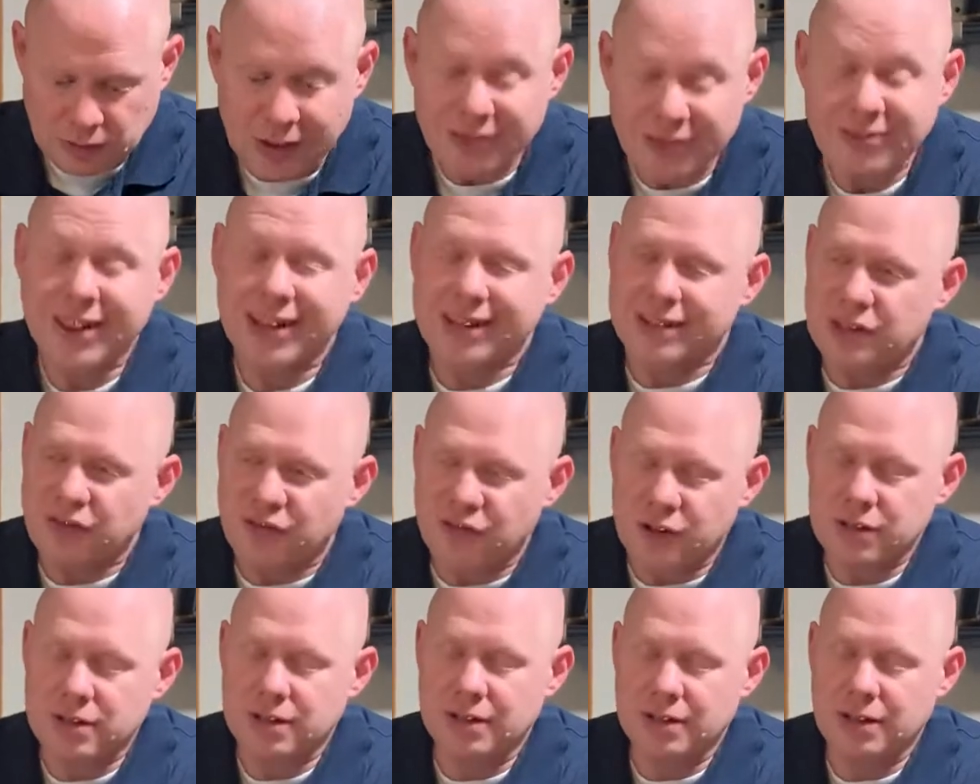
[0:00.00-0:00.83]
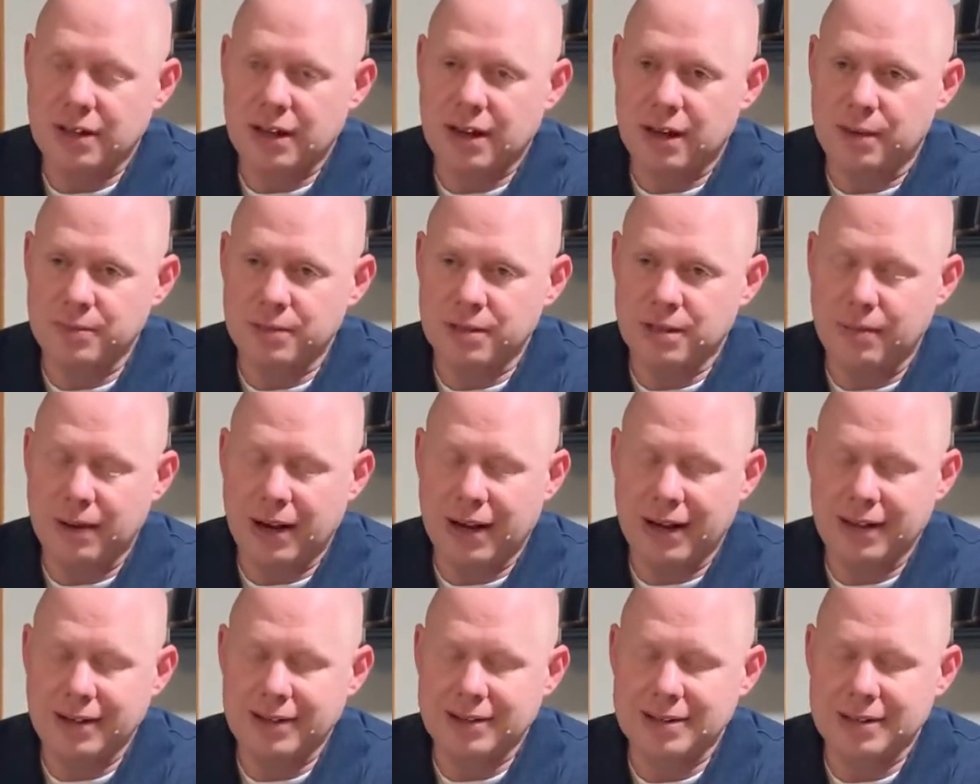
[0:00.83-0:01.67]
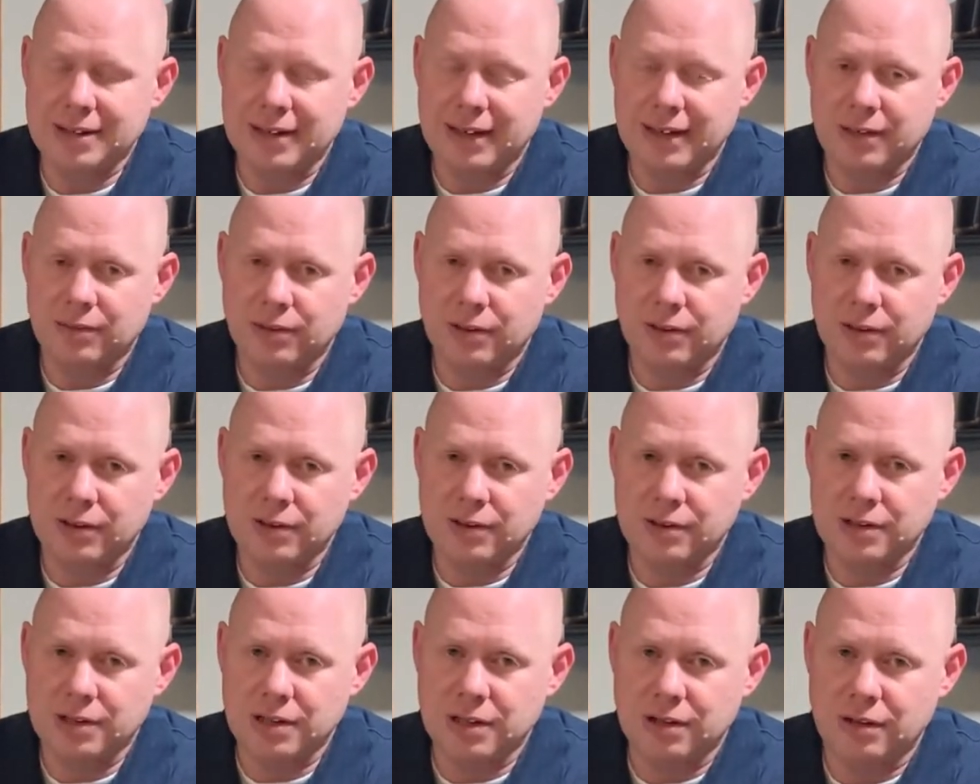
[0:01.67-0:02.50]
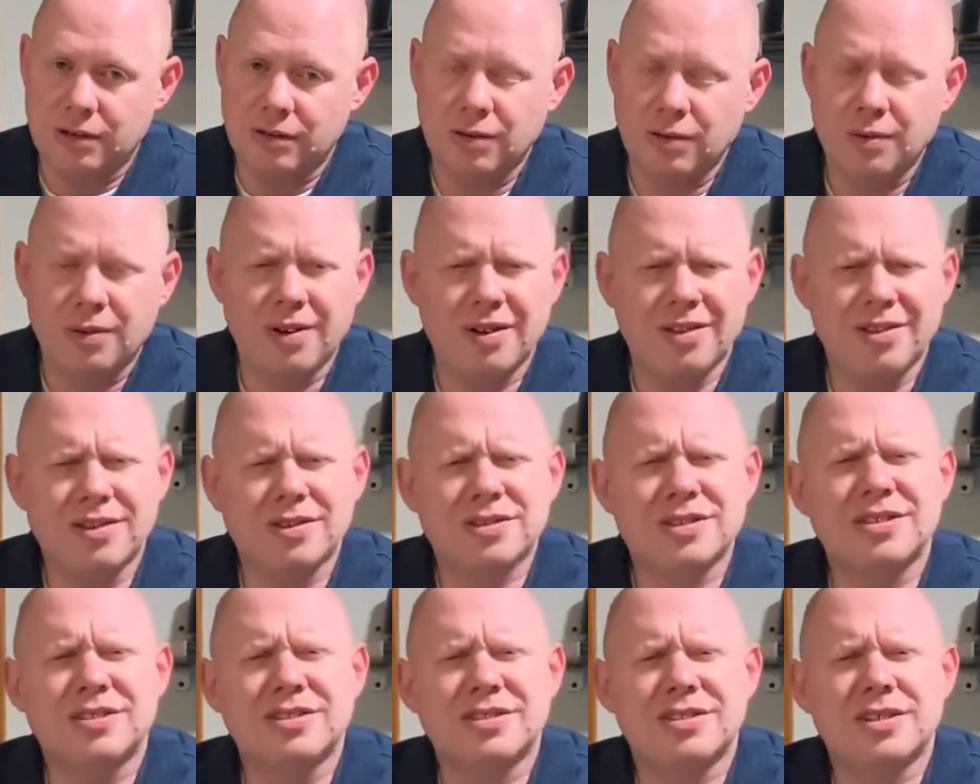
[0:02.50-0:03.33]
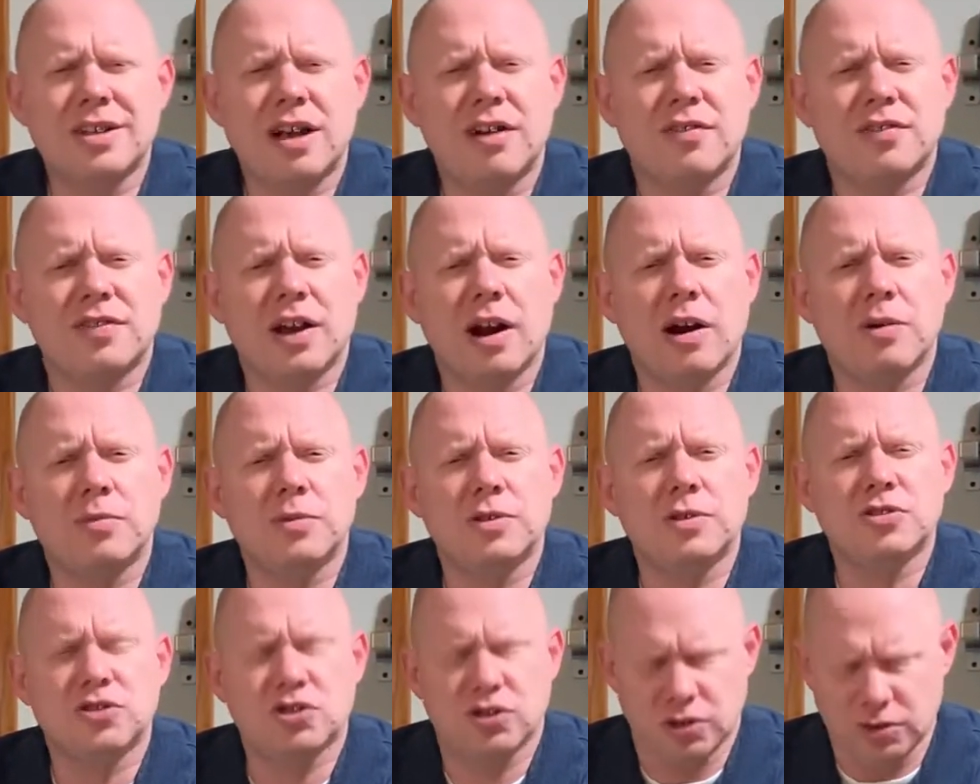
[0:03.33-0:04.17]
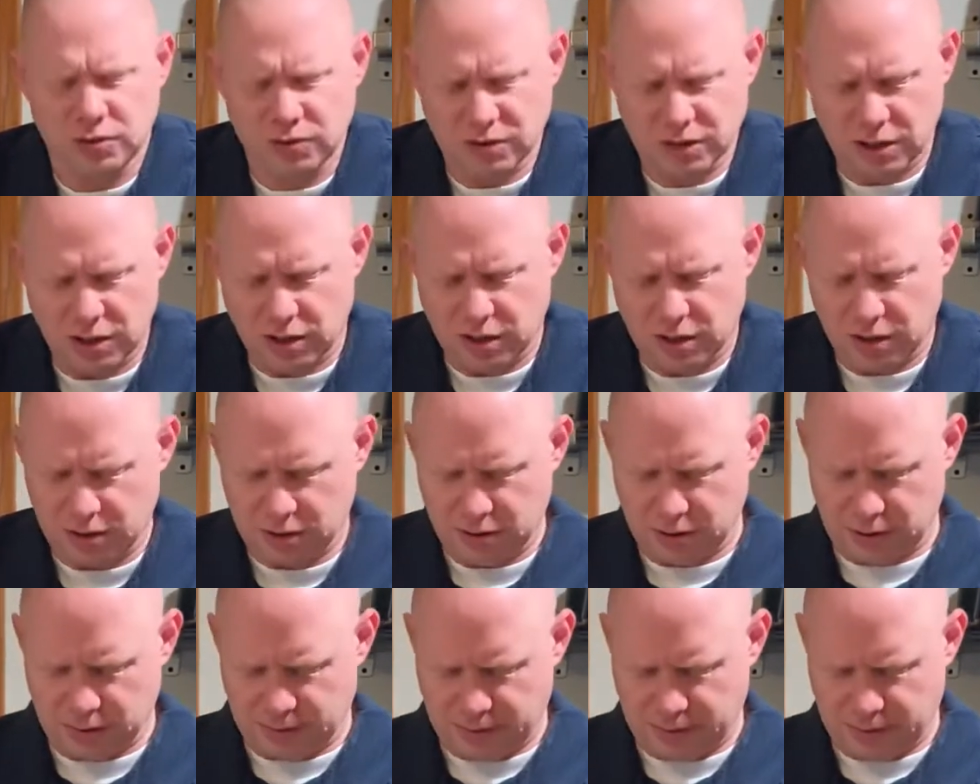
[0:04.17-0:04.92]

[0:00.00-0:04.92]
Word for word: That's the first thing that comes to mind. It's like one of those little, what are those little soft caramel chews called?